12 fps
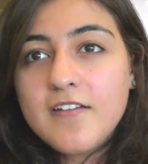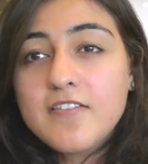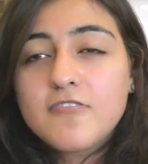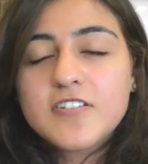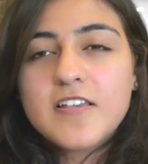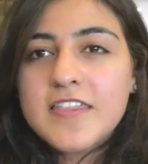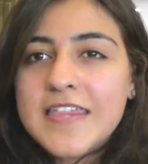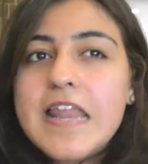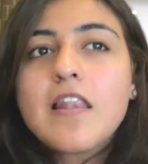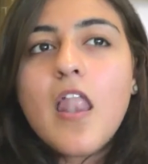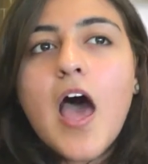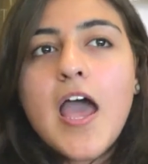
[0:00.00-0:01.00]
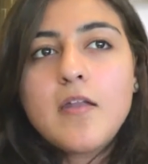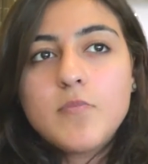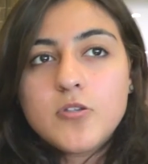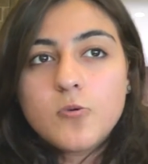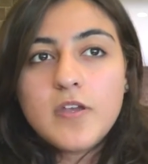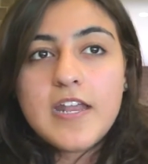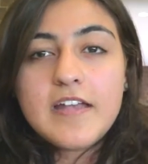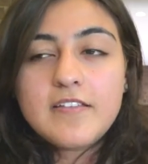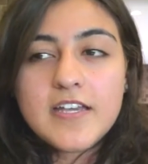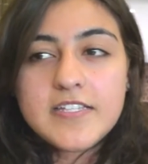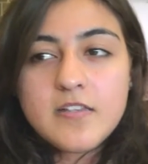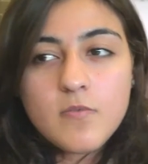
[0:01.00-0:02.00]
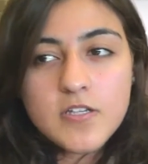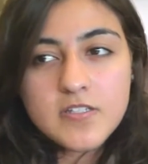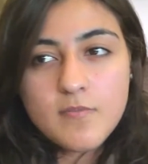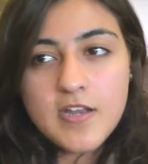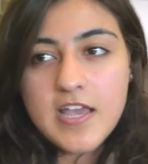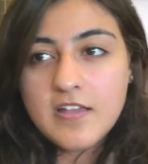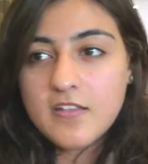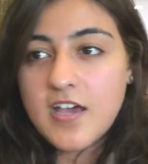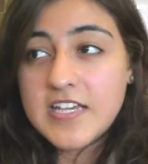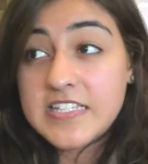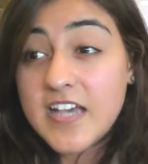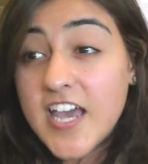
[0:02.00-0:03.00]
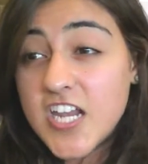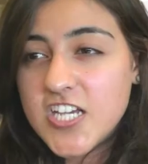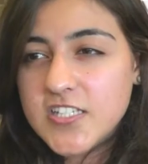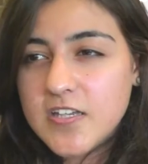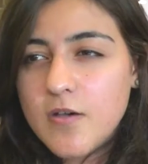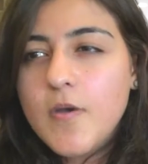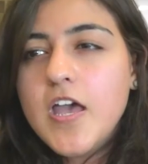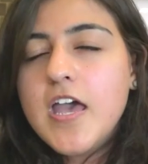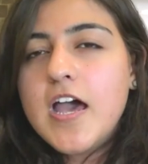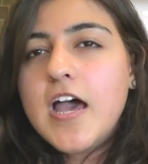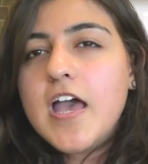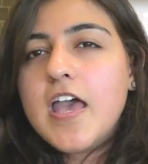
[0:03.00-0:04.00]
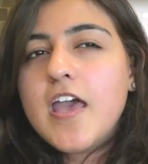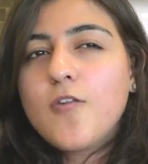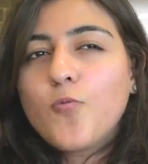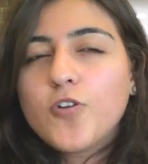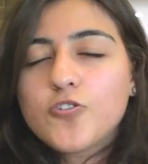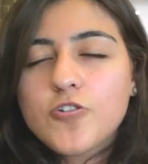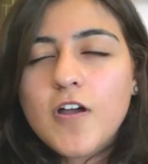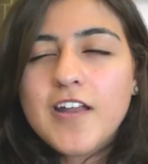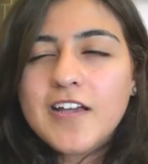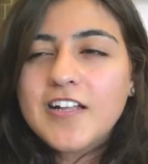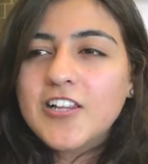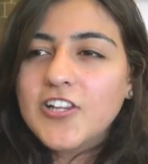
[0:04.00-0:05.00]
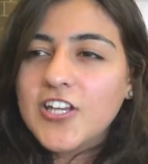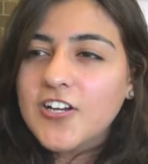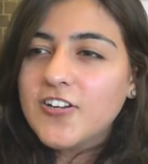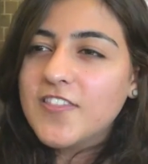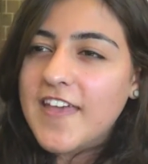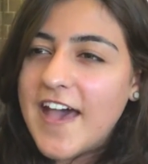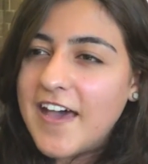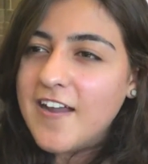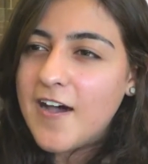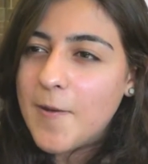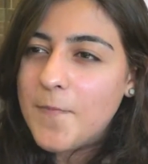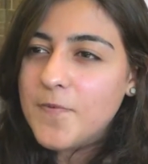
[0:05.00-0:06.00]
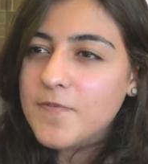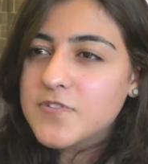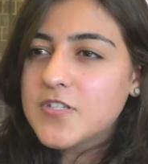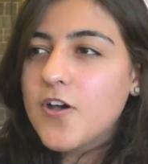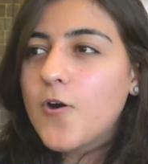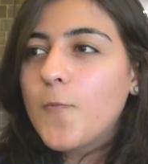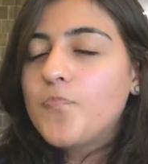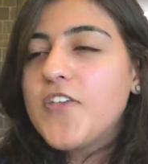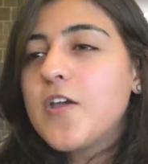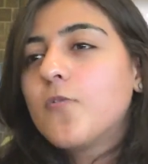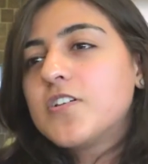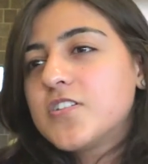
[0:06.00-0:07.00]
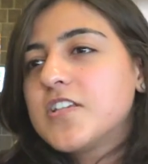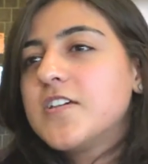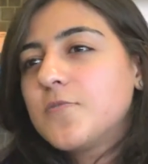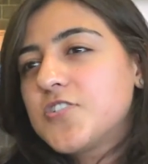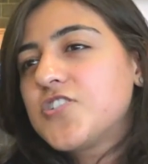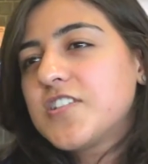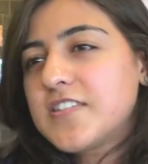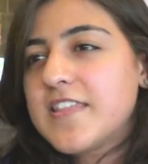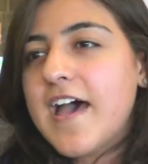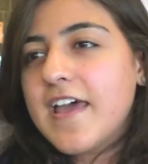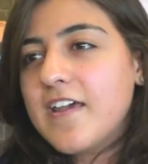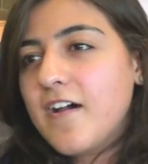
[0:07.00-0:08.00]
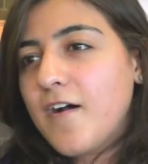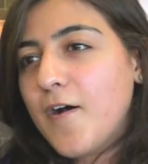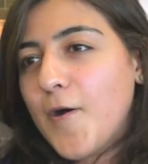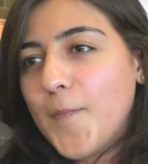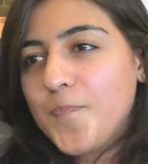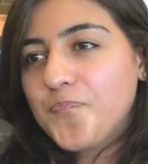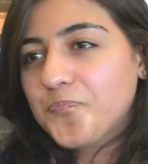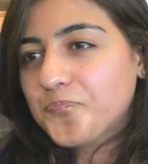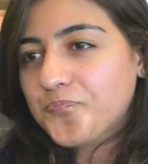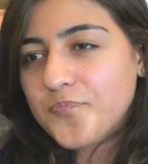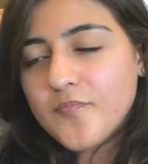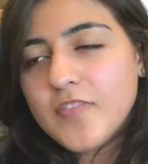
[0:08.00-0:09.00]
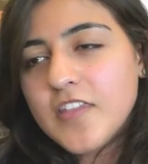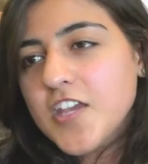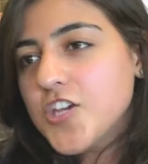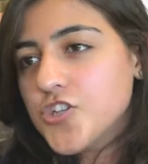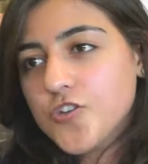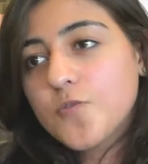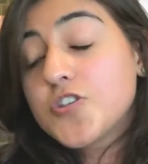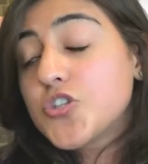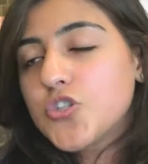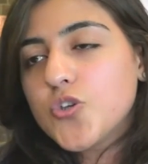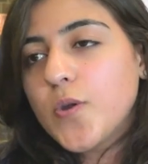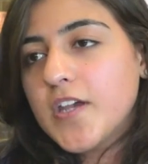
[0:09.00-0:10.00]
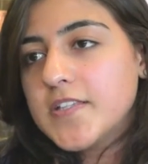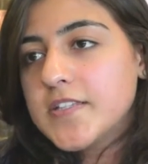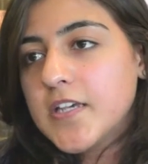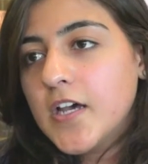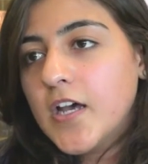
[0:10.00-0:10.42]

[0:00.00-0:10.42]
there is a thin line between anti-Semitism and anti-Zionism, and we're trying to clear that up. So it was just that issue with students.